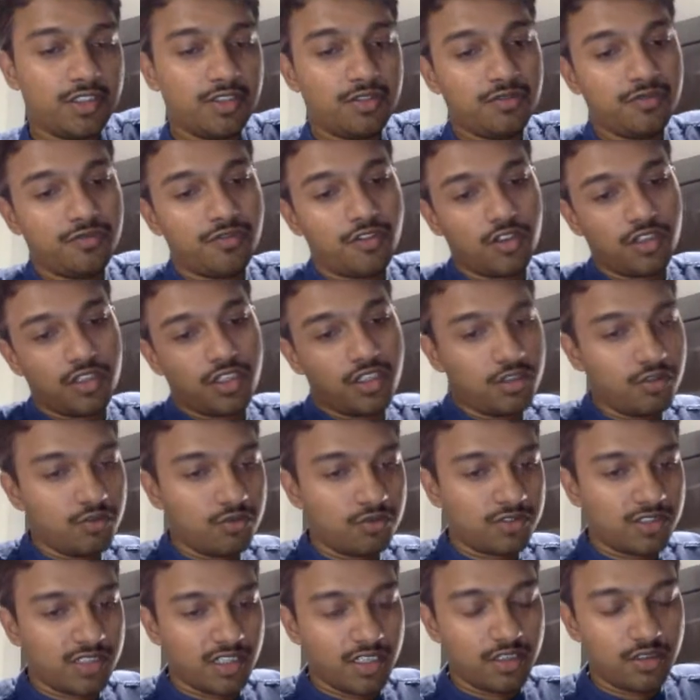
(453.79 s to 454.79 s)
to 40
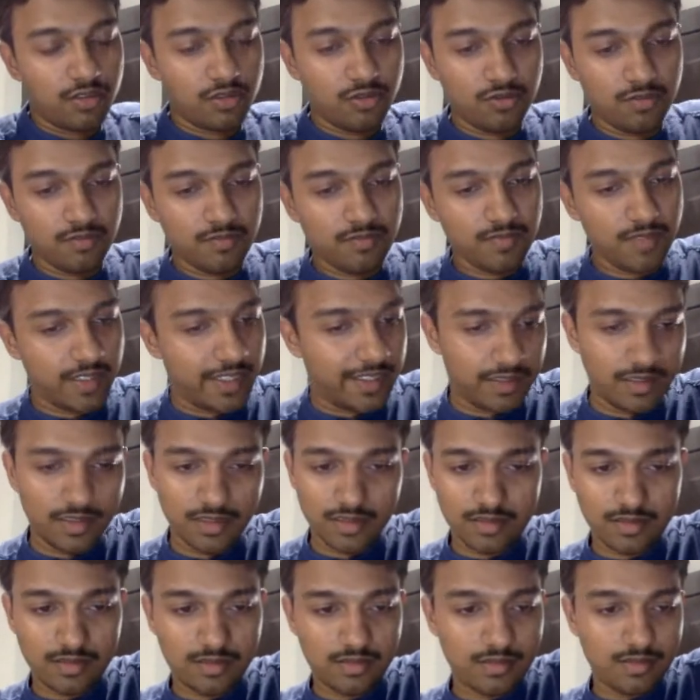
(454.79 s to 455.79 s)
to thread 2, like
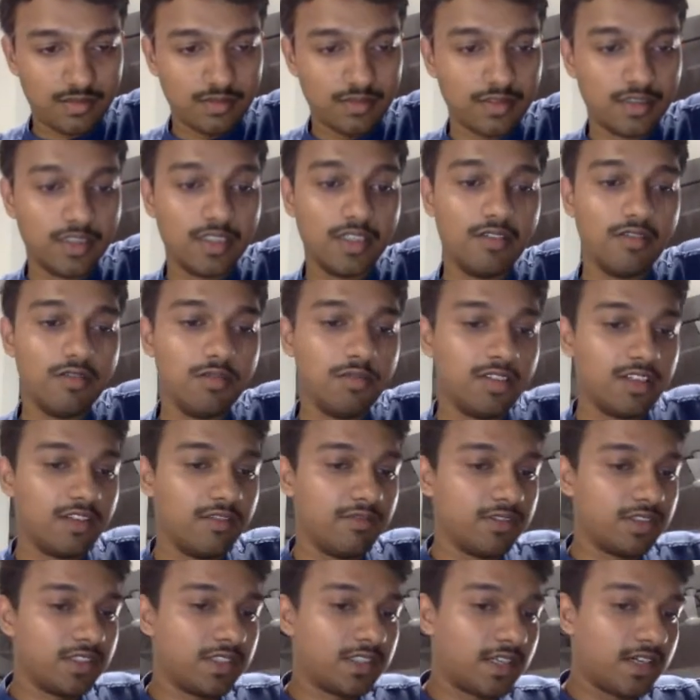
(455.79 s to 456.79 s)
this, they will be
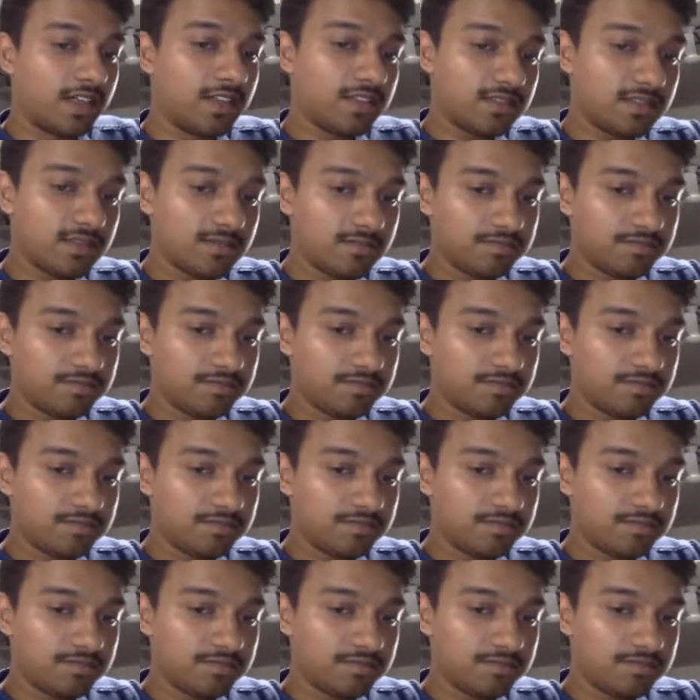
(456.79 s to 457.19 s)
given the task,